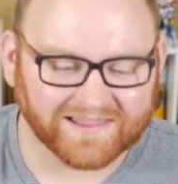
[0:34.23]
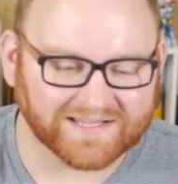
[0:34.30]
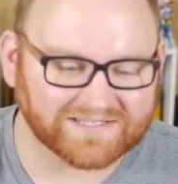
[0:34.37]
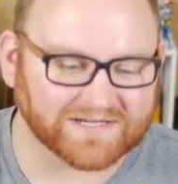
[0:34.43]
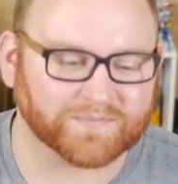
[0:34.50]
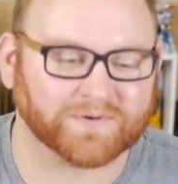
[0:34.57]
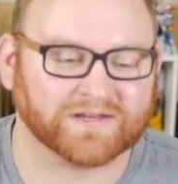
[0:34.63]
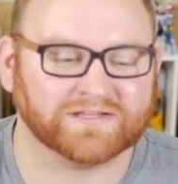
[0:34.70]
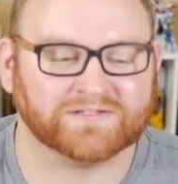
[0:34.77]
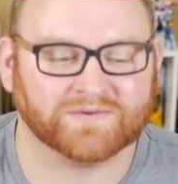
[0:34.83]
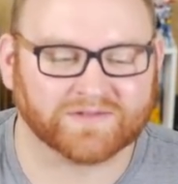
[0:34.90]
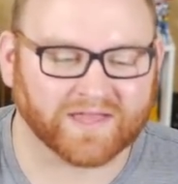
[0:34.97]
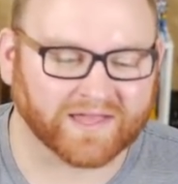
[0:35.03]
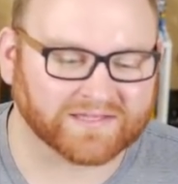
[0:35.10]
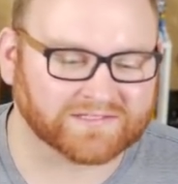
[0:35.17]
Let's jump right into
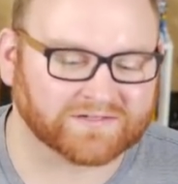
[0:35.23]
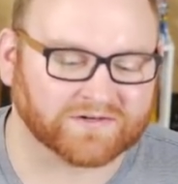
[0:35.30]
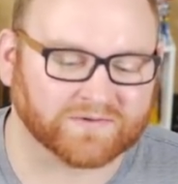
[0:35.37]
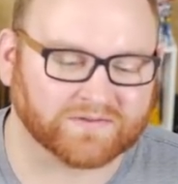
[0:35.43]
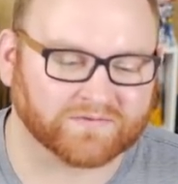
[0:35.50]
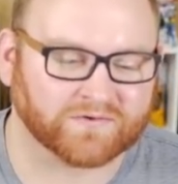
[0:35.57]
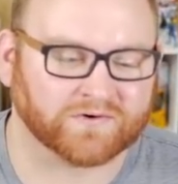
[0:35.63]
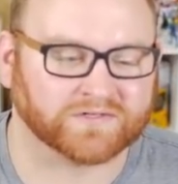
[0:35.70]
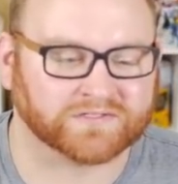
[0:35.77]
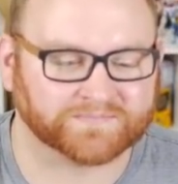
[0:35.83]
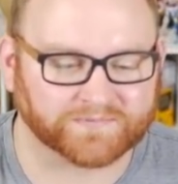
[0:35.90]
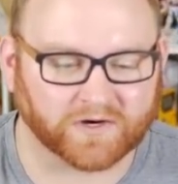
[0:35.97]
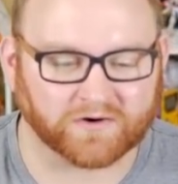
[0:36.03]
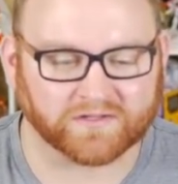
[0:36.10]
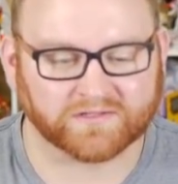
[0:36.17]
it, guys, starting with, of
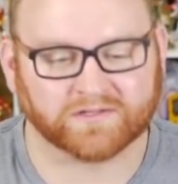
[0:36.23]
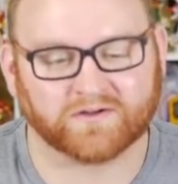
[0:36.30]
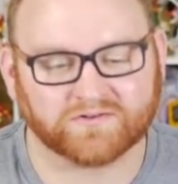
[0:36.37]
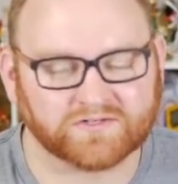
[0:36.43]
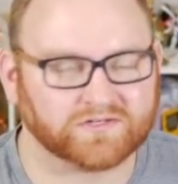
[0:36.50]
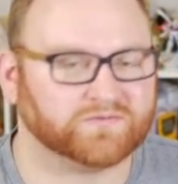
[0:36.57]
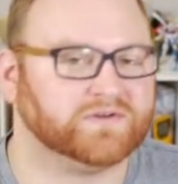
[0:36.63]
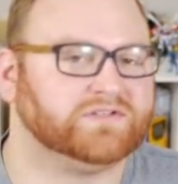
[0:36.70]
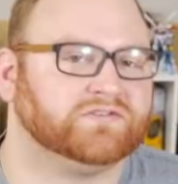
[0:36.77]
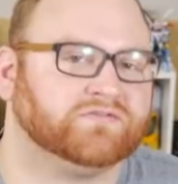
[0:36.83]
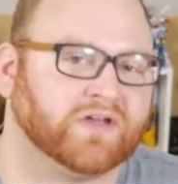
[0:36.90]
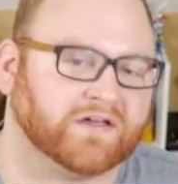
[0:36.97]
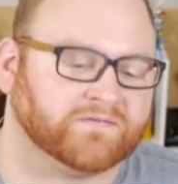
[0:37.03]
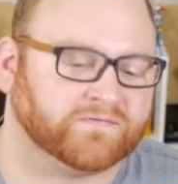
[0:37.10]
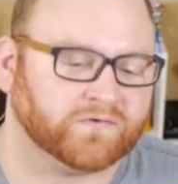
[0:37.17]
course, our Indulgent
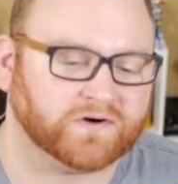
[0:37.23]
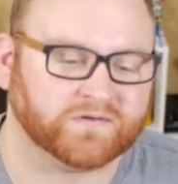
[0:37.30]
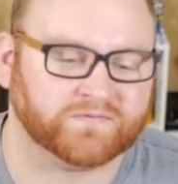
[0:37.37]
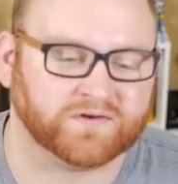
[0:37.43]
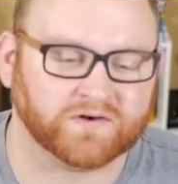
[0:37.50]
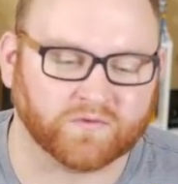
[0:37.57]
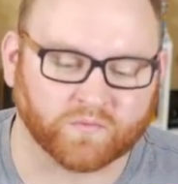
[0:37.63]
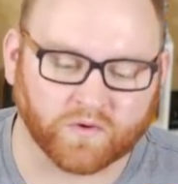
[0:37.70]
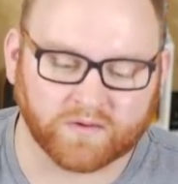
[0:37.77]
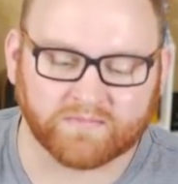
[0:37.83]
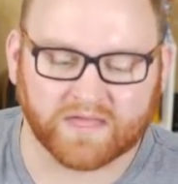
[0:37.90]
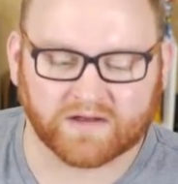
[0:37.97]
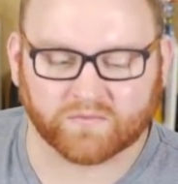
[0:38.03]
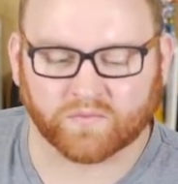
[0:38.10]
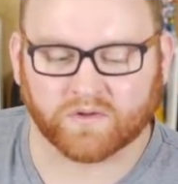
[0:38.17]
Aristocrat, four F here, one
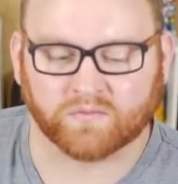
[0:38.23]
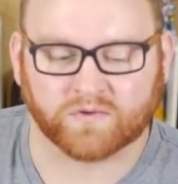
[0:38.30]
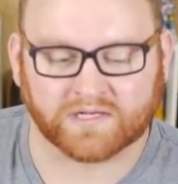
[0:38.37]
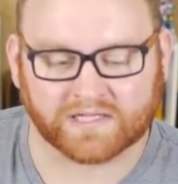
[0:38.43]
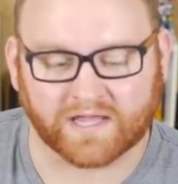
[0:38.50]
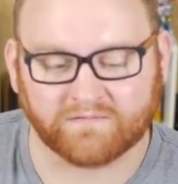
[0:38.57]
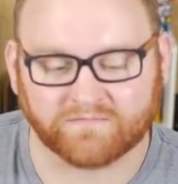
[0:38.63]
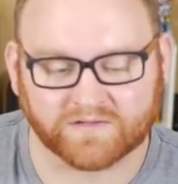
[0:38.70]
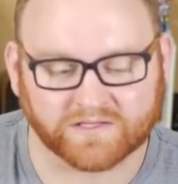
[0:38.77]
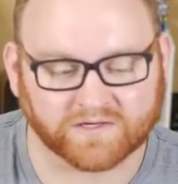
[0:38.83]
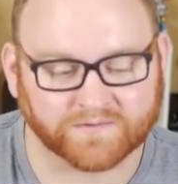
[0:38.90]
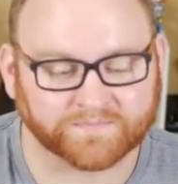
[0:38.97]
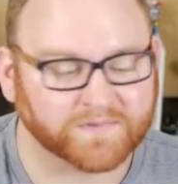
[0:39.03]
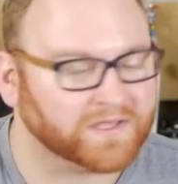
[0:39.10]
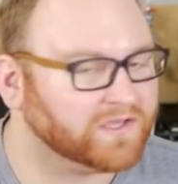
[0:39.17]
mana, one one
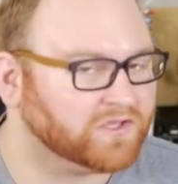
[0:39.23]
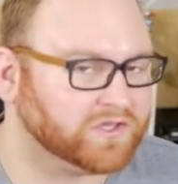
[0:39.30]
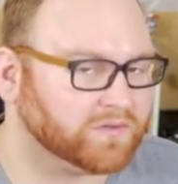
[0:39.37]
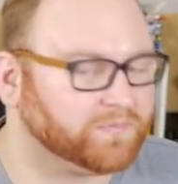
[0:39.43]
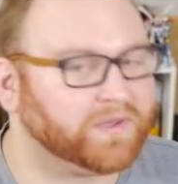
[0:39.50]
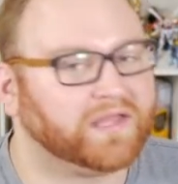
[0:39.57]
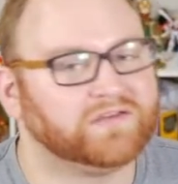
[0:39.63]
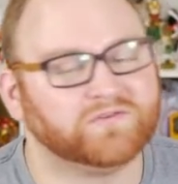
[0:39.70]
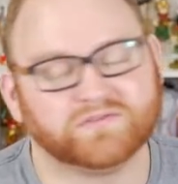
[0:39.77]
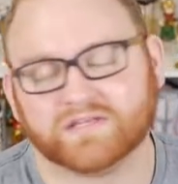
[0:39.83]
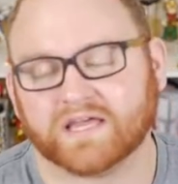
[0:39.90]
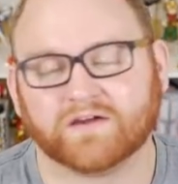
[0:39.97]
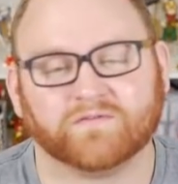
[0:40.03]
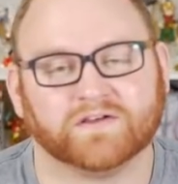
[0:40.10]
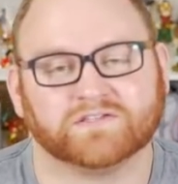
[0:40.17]
lifelinker. You can pay to
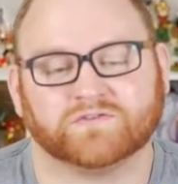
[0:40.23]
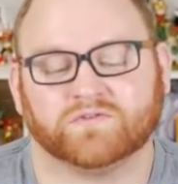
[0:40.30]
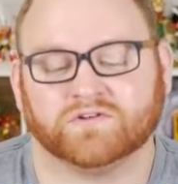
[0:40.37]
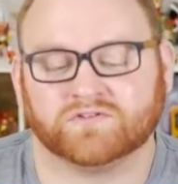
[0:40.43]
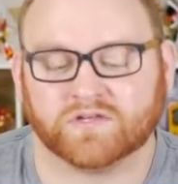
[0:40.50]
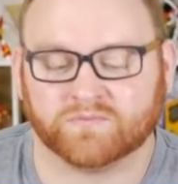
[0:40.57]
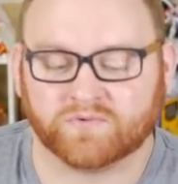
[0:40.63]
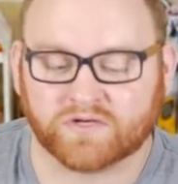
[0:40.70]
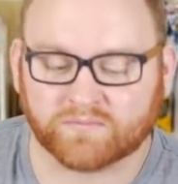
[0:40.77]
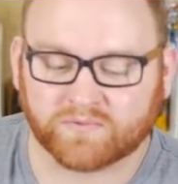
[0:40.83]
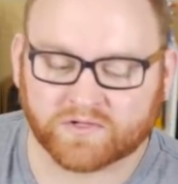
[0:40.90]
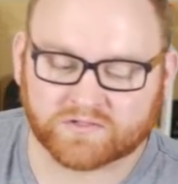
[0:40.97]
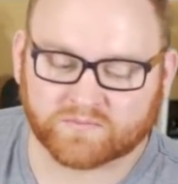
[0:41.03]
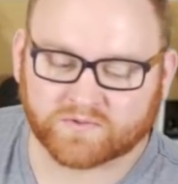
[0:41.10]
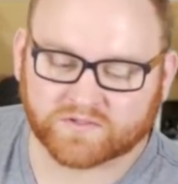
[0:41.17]
sacrifice a creature and put a
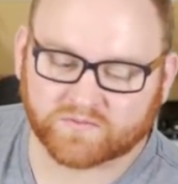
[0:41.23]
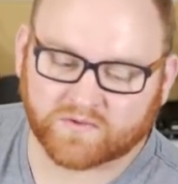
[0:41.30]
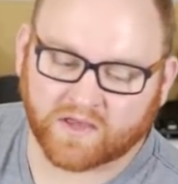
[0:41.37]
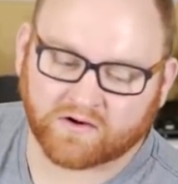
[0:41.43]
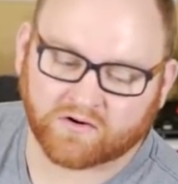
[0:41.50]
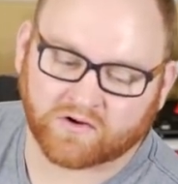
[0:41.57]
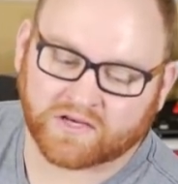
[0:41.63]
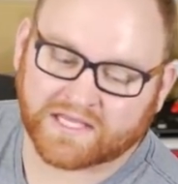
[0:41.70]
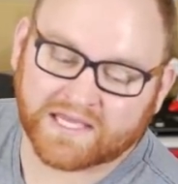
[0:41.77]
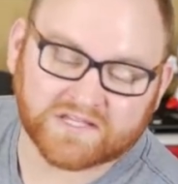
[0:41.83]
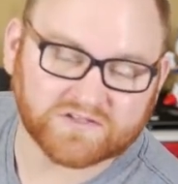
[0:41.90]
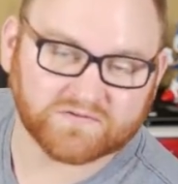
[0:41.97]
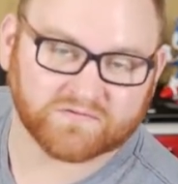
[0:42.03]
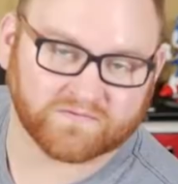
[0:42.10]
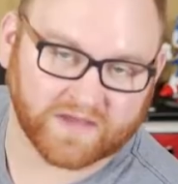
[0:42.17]
plus one plus one counter on
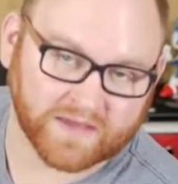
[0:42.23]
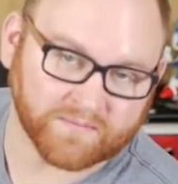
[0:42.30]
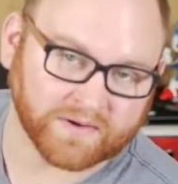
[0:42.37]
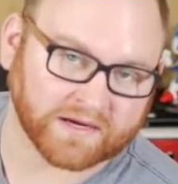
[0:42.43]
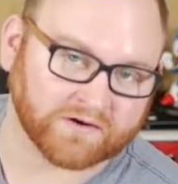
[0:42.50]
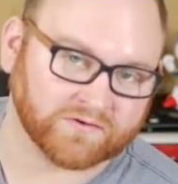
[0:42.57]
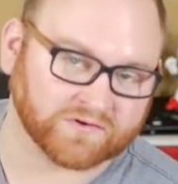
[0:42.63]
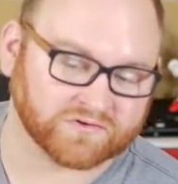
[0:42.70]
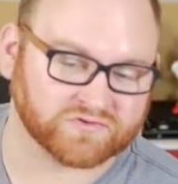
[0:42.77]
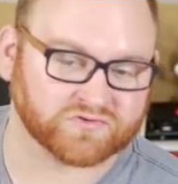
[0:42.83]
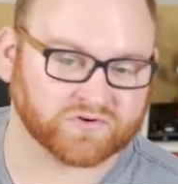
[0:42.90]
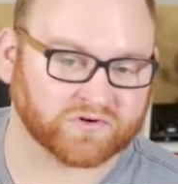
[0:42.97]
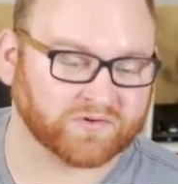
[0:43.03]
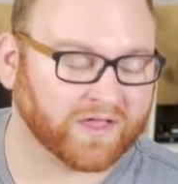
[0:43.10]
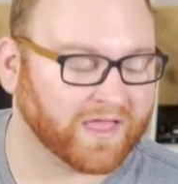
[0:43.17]
each vampire you
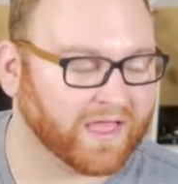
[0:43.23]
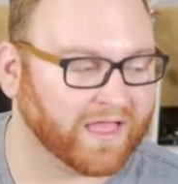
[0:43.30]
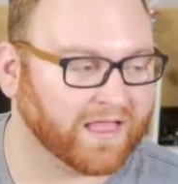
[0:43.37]
control.